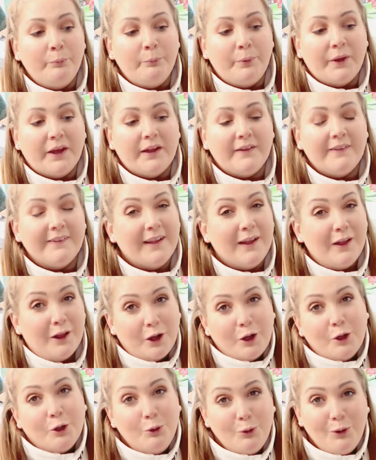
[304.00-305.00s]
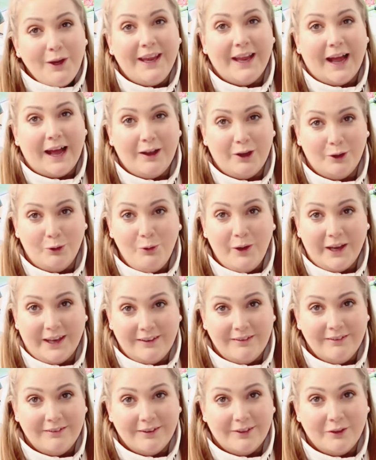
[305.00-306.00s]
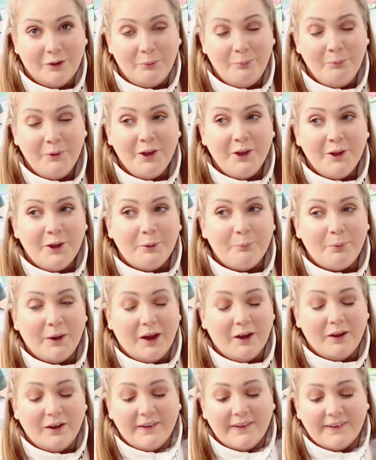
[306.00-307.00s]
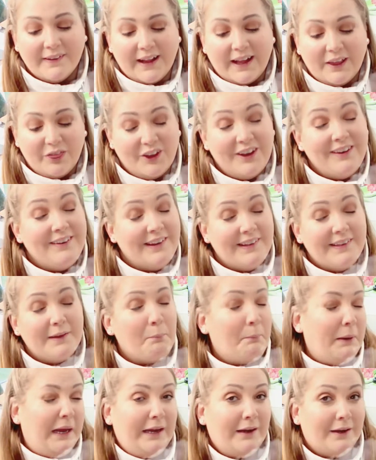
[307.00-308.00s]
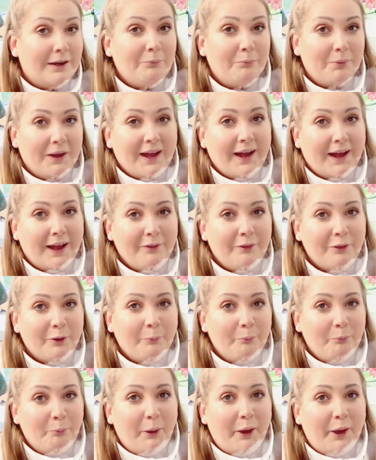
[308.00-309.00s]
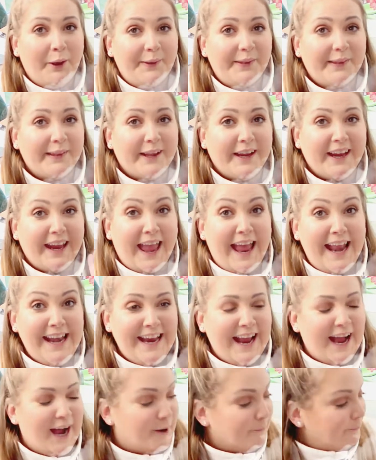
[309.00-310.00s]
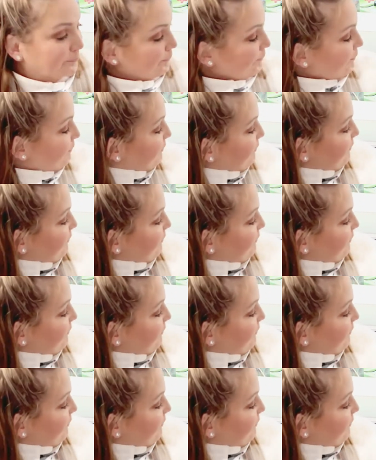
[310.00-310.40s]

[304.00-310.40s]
numbers, look into them, because I think there's a meaning behind them personally. Anyhow,